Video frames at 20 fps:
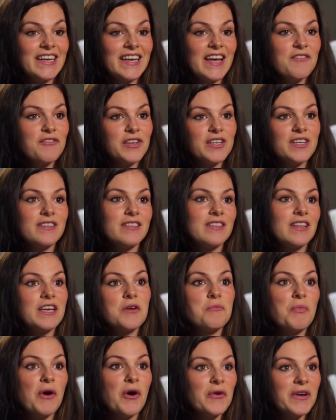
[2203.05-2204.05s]

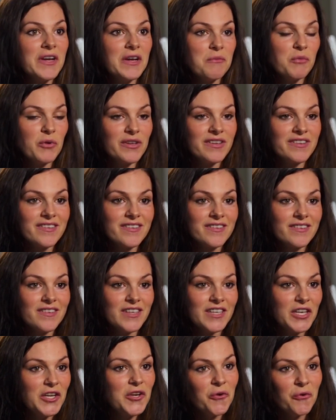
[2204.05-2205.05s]
Everything about him was
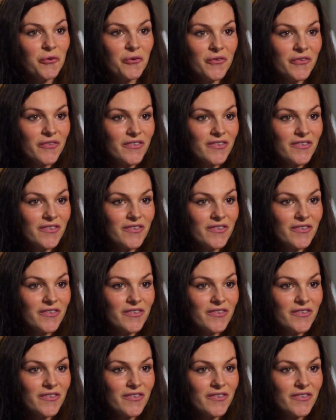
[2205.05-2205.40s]
new.